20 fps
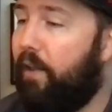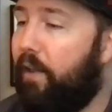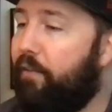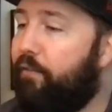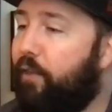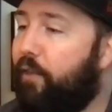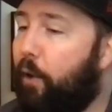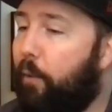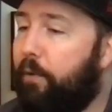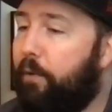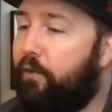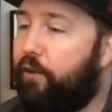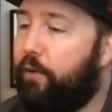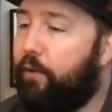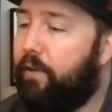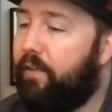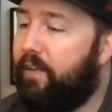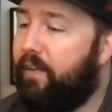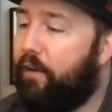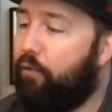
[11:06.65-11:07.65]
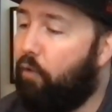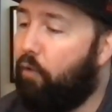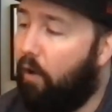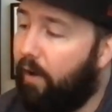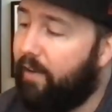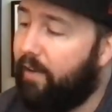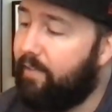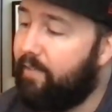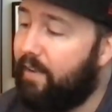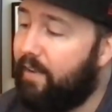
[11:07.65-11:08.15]
if the opportunity
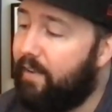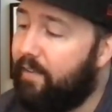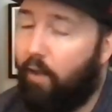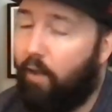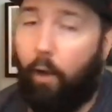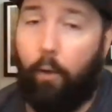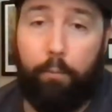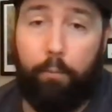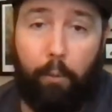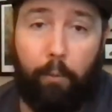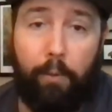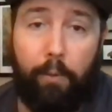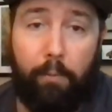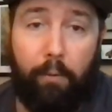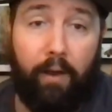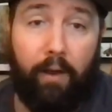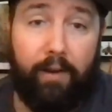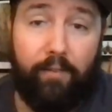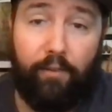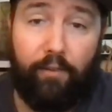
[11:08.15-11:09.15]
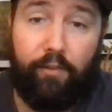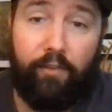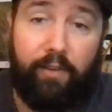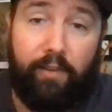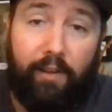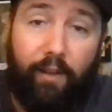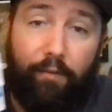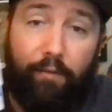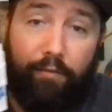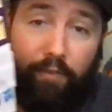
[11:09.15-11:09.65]
arises, I'll probably buy it because I just
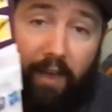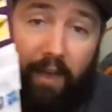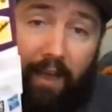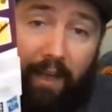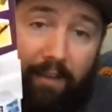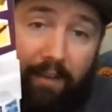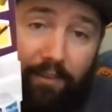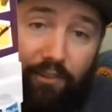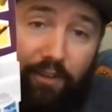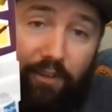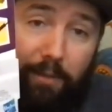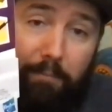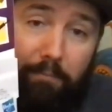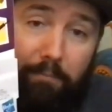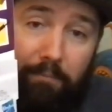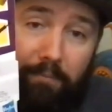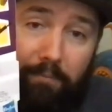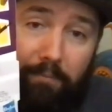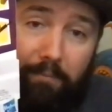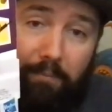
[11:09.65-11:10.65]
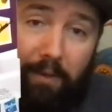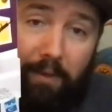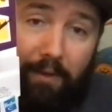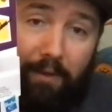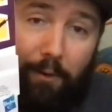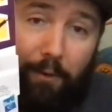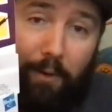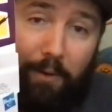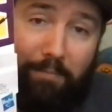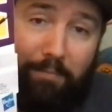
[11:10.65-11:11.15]
love that gym
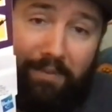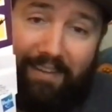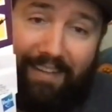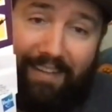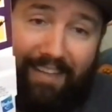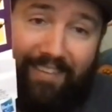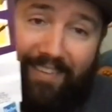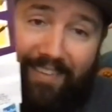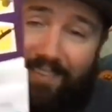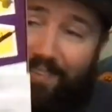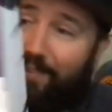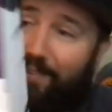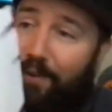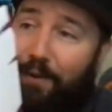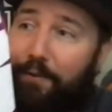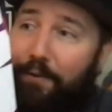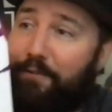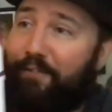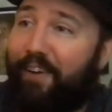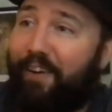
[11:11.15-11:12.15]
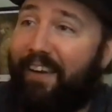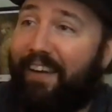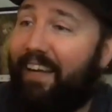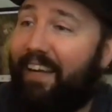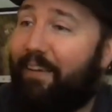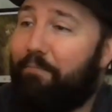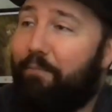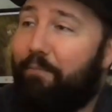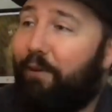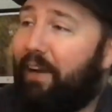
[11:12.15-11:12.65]
equipment. It's so
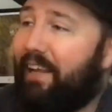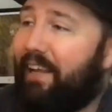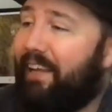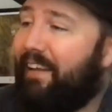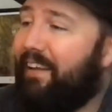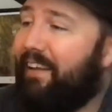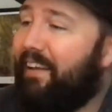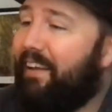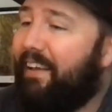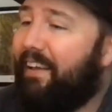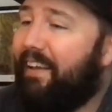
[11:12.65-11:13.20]
funny and brilliant,